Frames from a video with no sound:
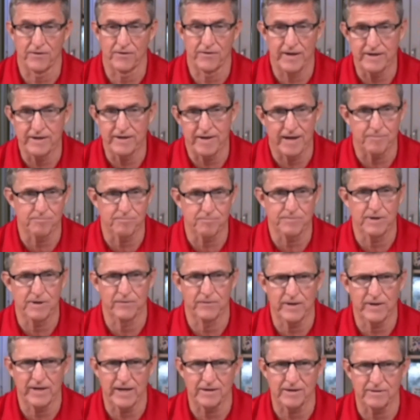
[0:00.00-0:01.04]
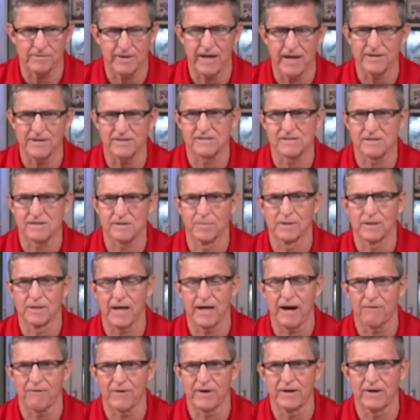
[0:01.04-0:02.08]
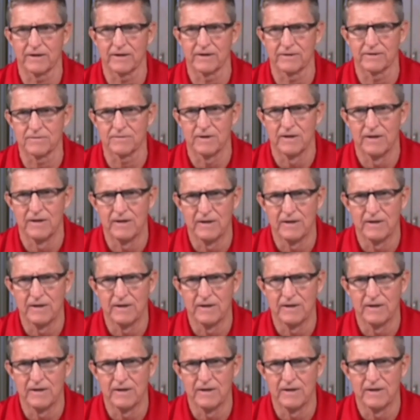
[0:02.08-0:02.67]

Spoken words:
and they get cases of malaria,